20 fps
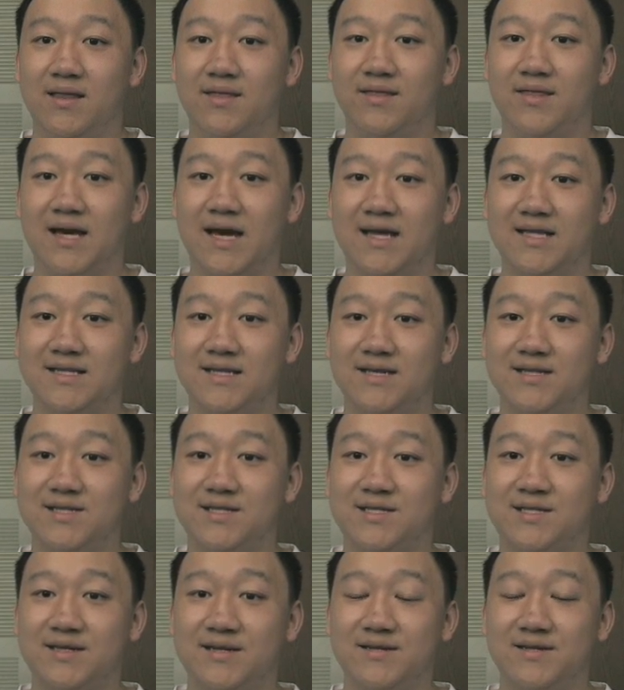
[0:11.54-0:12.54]
That
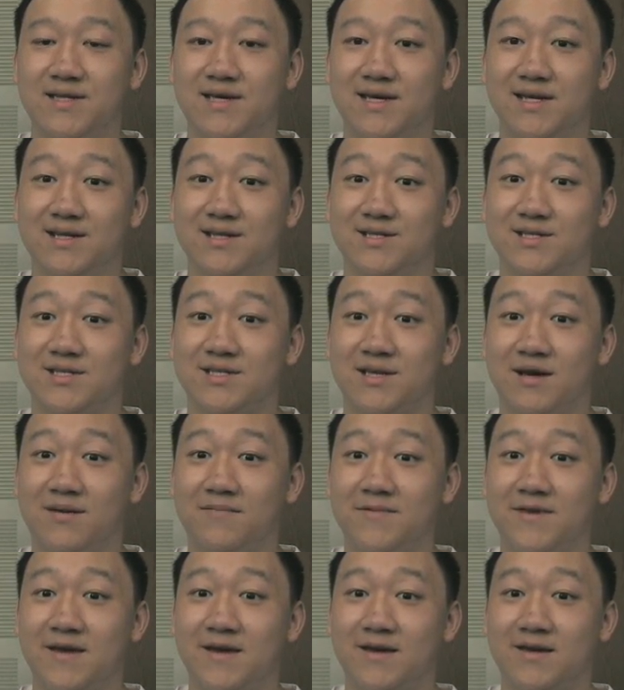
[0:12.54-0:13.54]
incident at
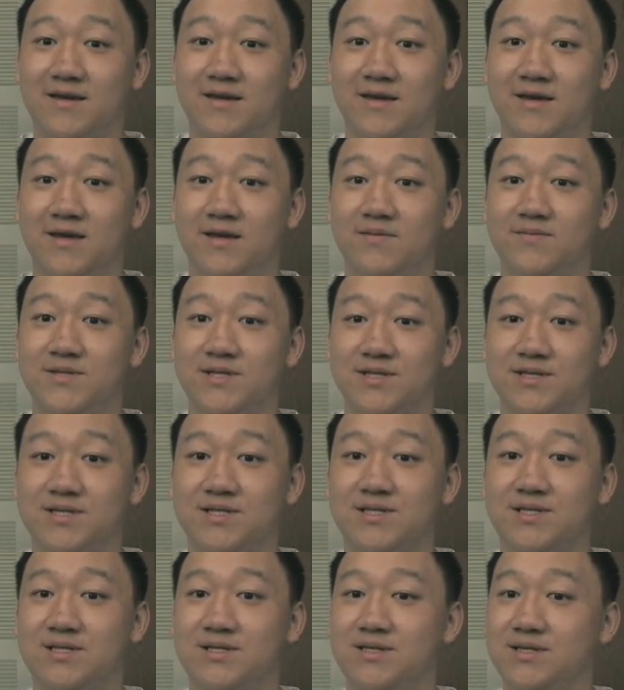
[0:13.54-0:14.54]
Insomniac Games is
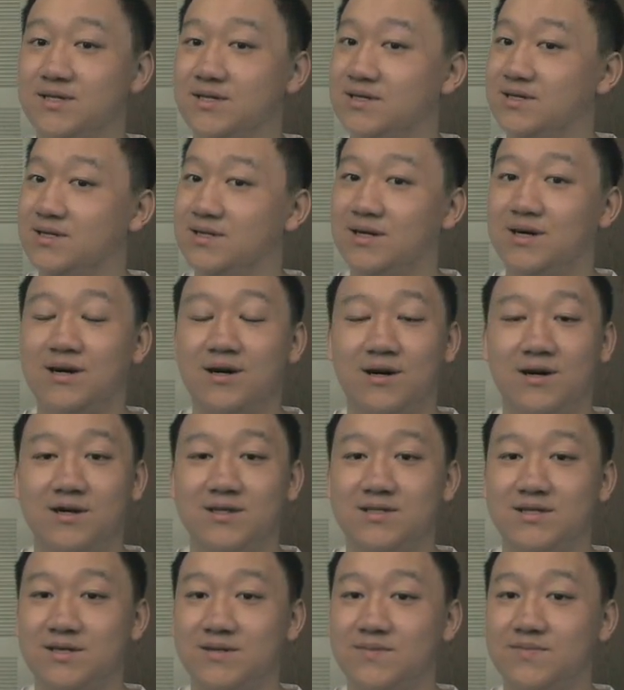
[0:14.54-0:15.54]
still
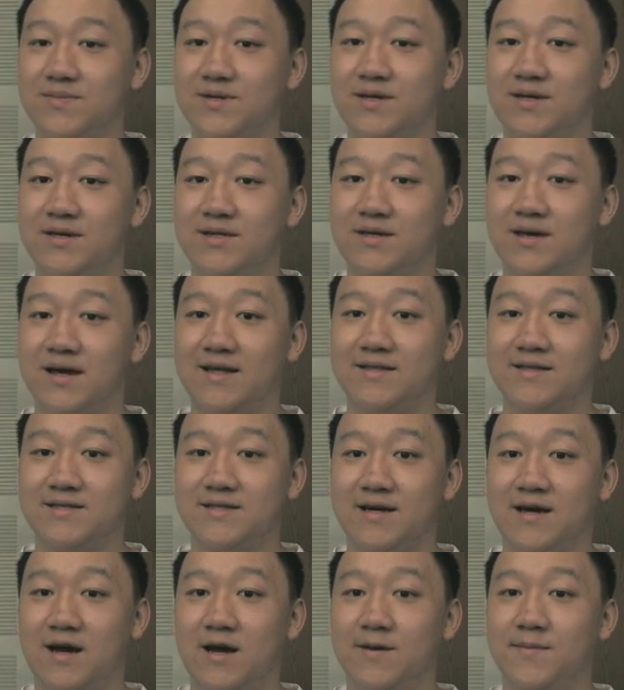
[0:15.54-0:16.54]
haunting me. At the
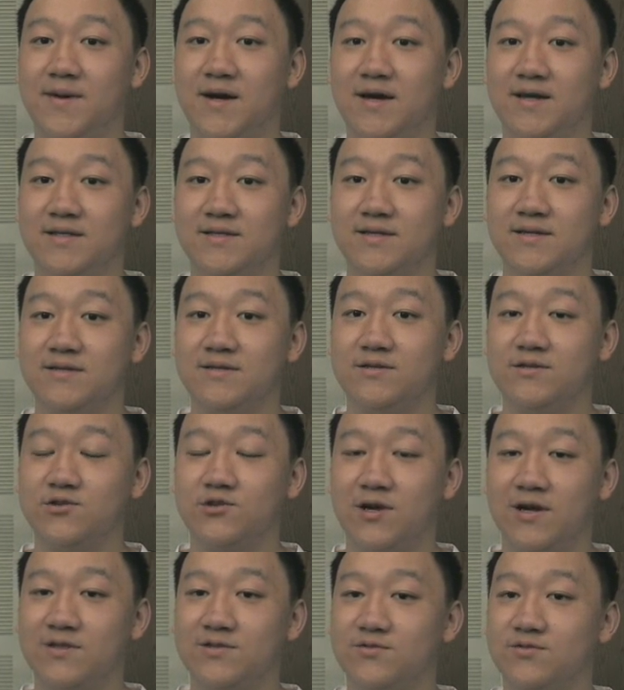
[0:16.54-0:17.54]
time I did
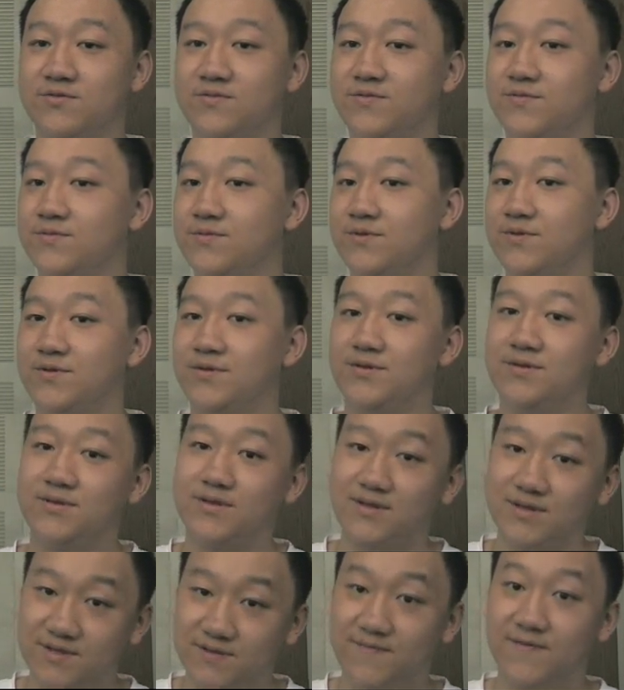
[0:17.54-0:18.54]
try doing
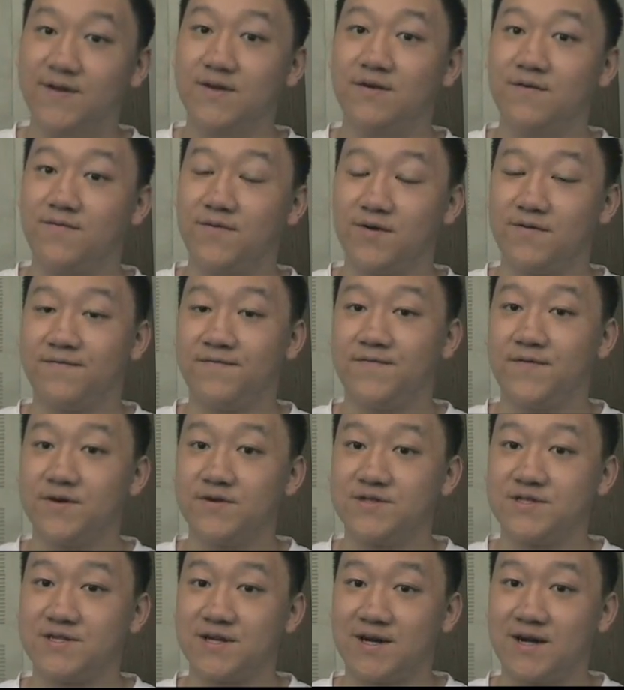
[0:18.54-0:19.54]
this video for the
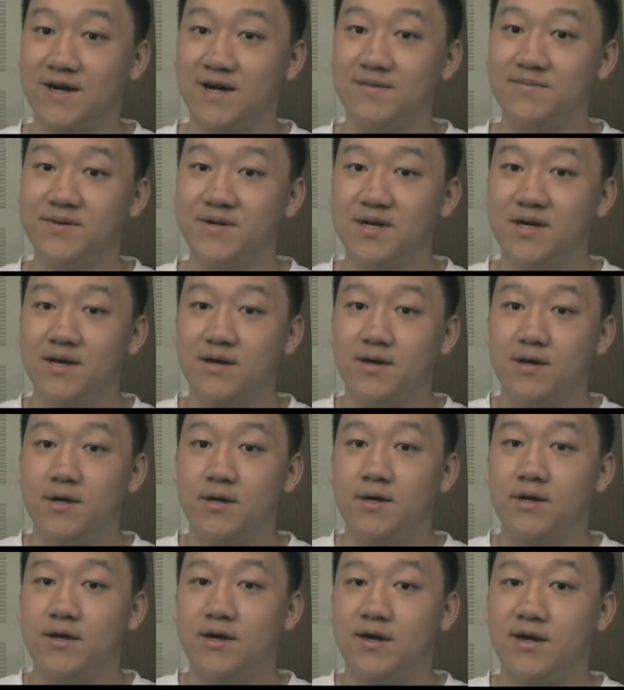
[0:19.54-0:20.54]
first time,
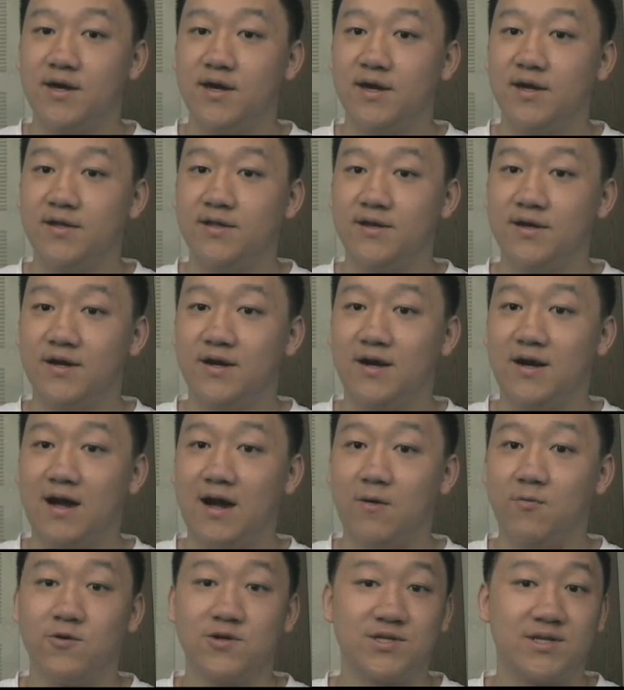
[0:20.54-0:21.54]
and
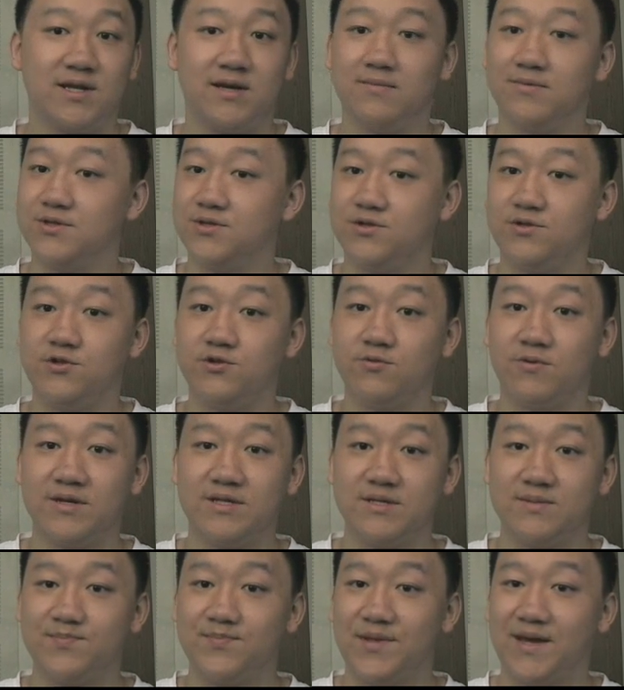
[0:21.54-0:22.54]
I wasn't able to do
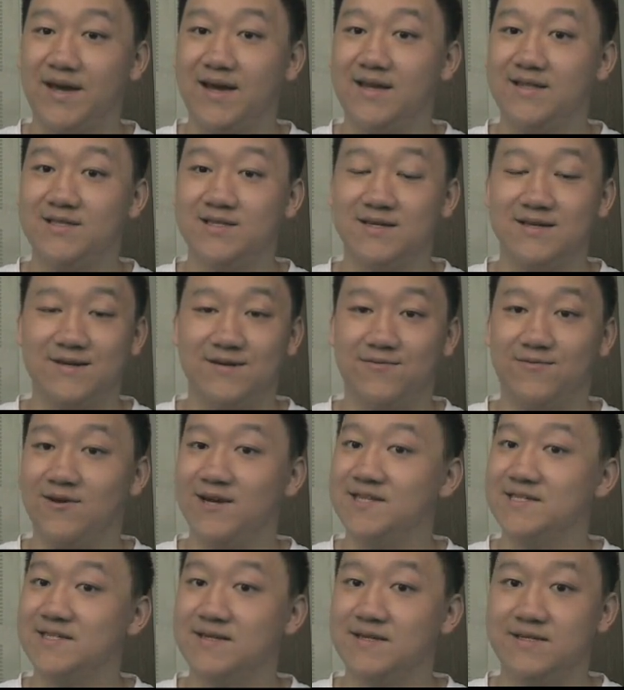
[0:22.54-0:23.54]
it. I had to
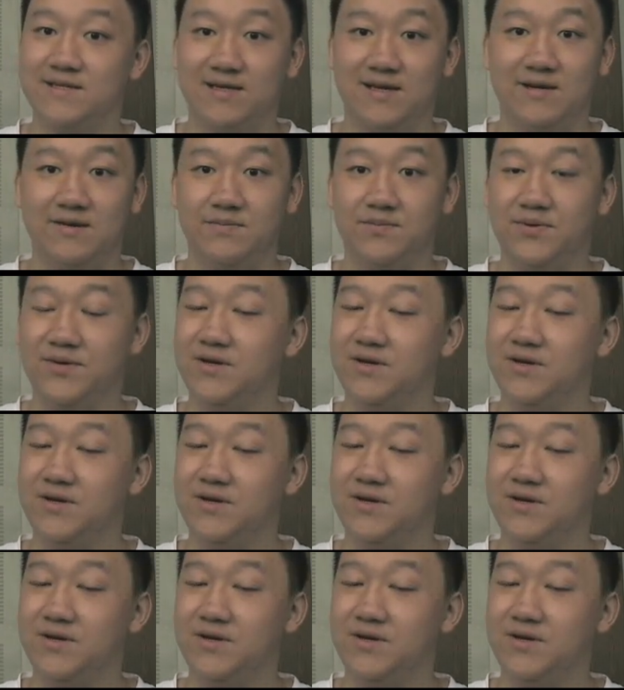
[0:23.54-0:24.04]
erase the tape.